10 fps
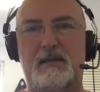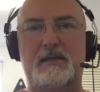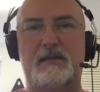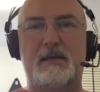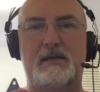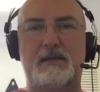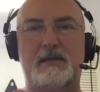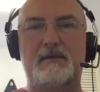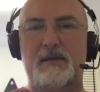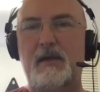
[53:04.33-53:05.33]
at the things that they
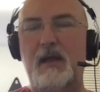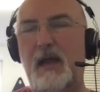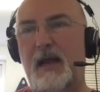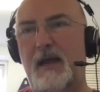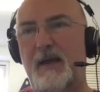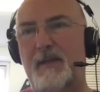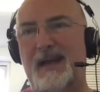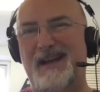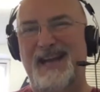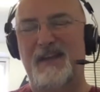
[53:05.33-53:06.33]
don't do.
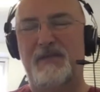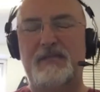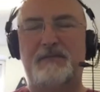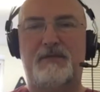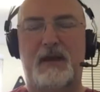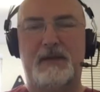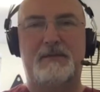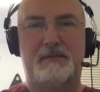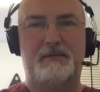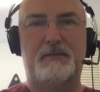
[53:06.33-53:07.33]
Um, I have yet to
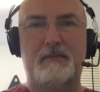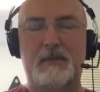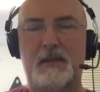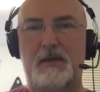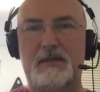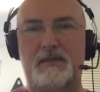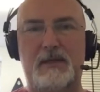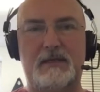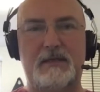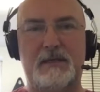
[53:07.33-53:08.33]
find lots
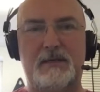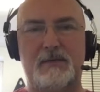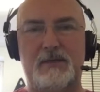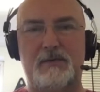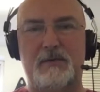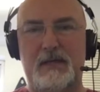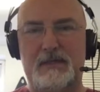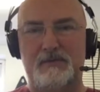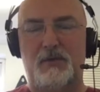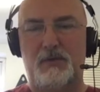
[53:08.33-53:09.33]
of things that they don't do.
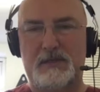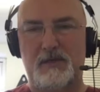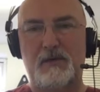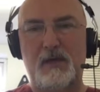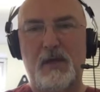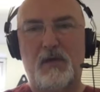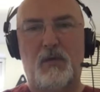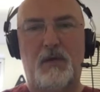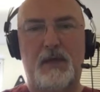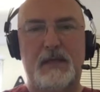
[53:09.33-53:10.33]
It's more so
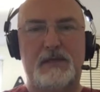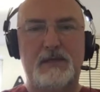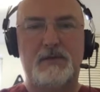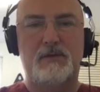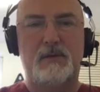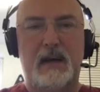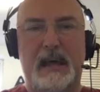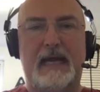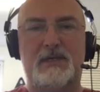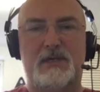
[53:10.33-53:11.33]
what they do
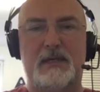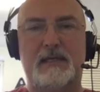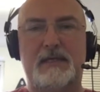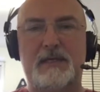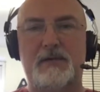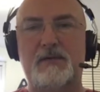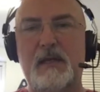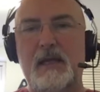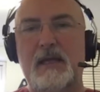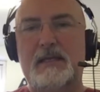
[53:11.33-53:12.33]
actually do.
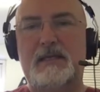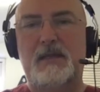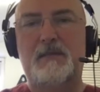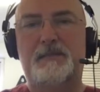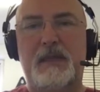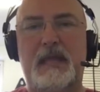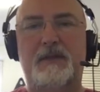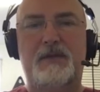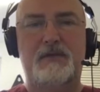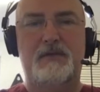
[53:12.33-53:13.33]
So
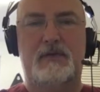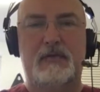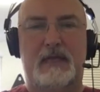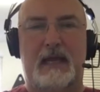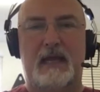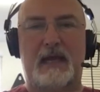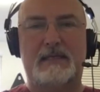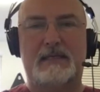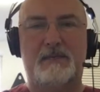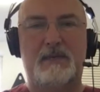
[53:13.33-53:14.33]
if you look at that
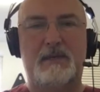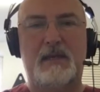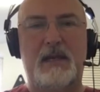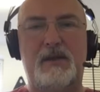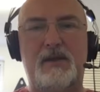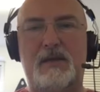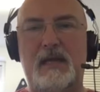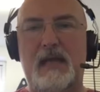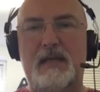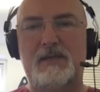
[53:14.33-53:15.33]
last statement there, you
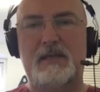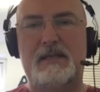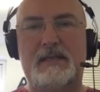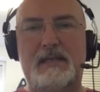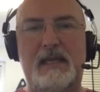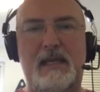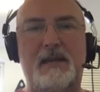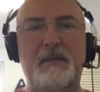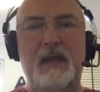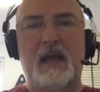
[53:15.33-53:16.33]
can actually see